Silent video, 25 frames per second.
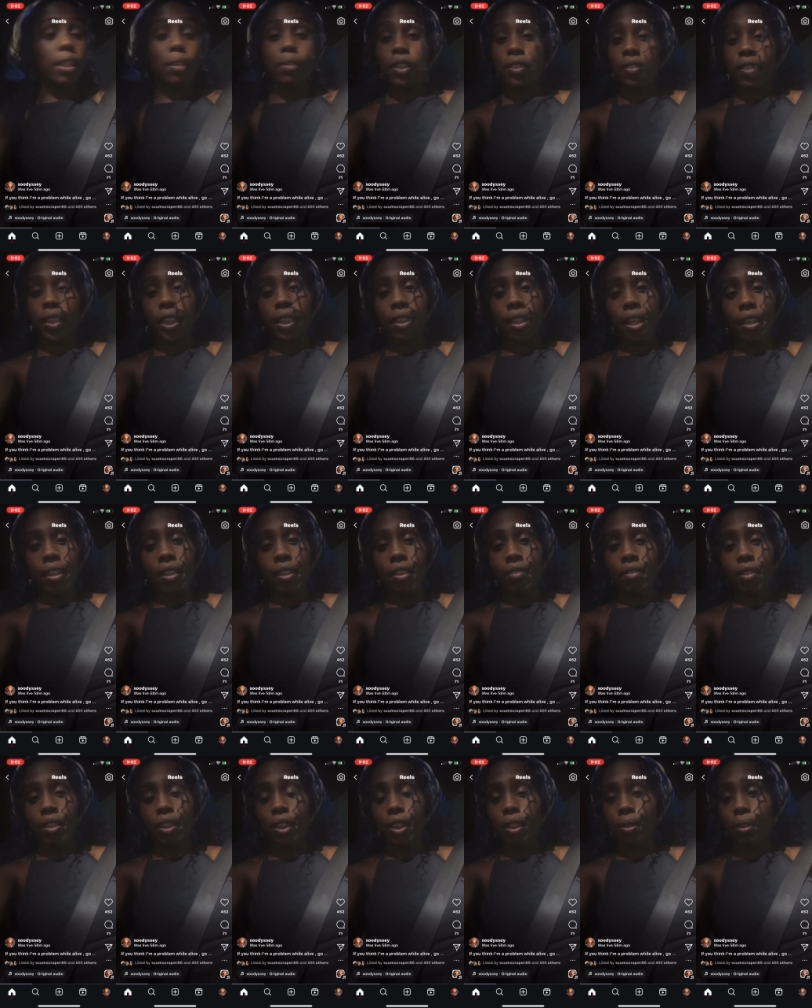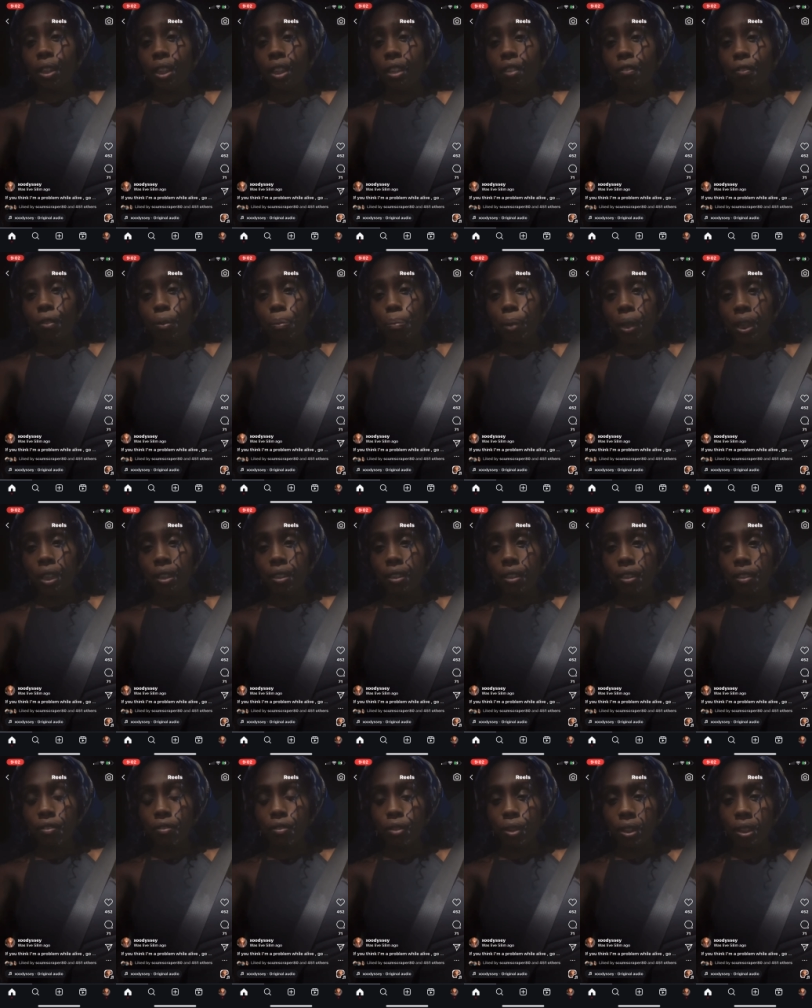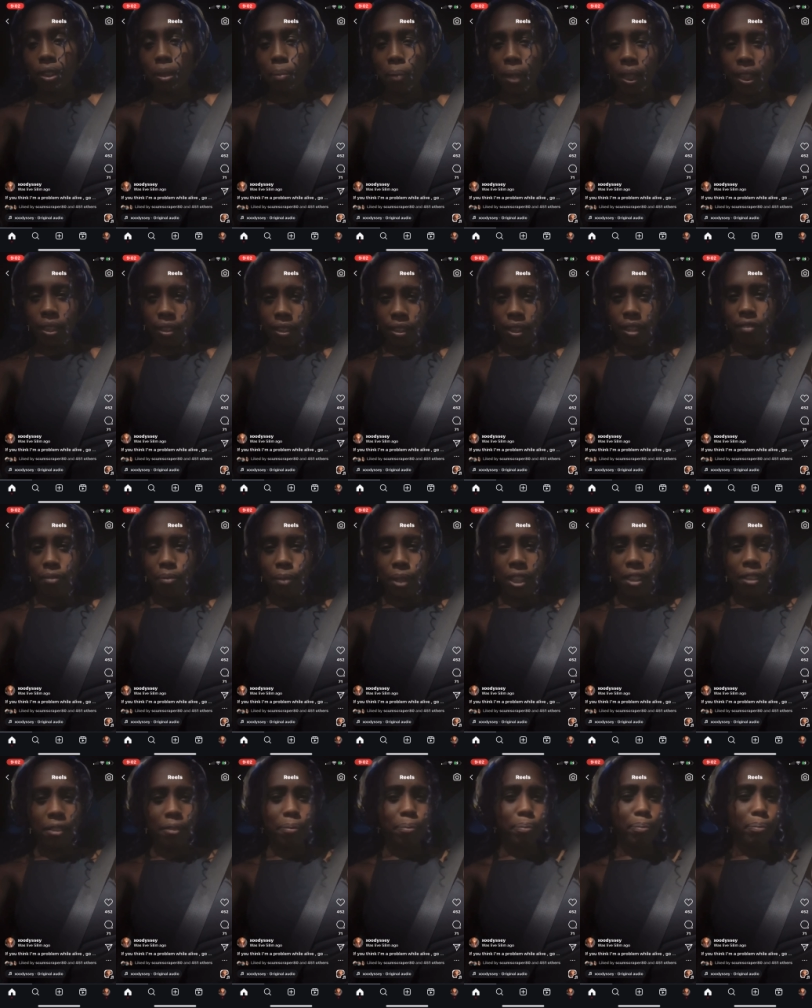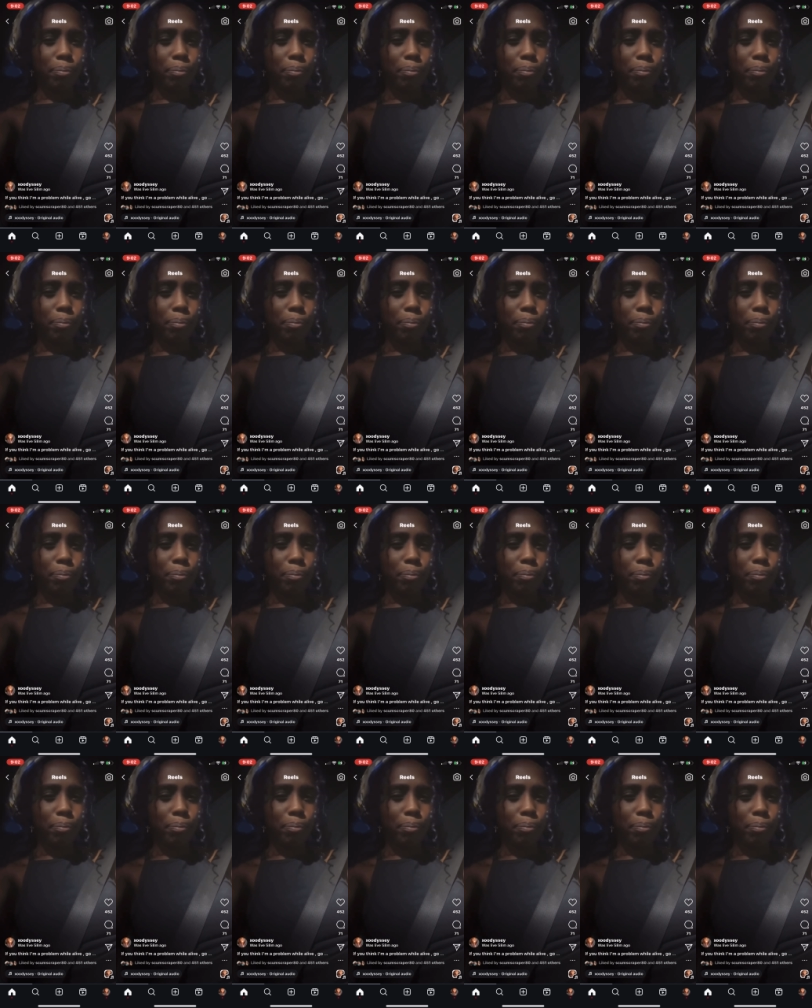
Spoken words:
I was very naive and just looking for peace and for somebody to love me.